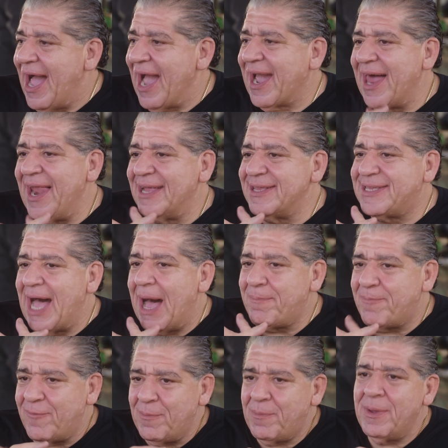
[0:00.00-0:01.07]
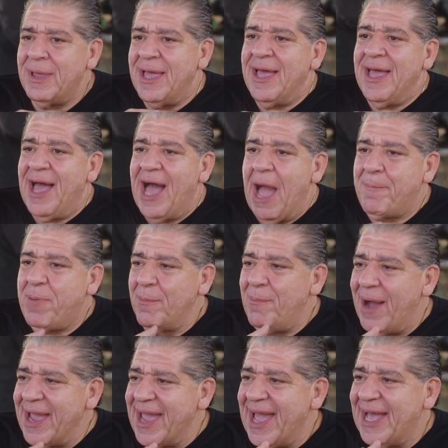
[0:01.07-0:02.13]
I got on top. I put
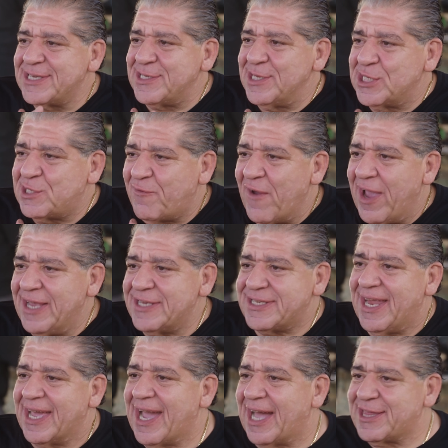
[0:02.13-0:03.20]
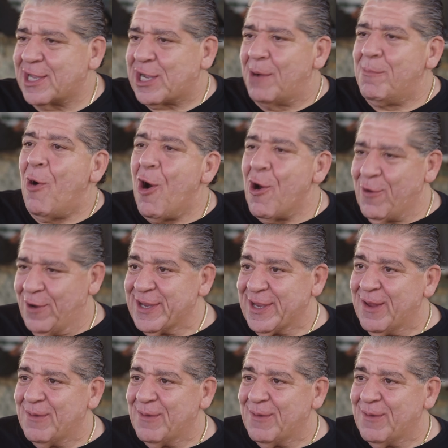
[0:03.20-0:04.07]
my ass in his face and I got the kimura. You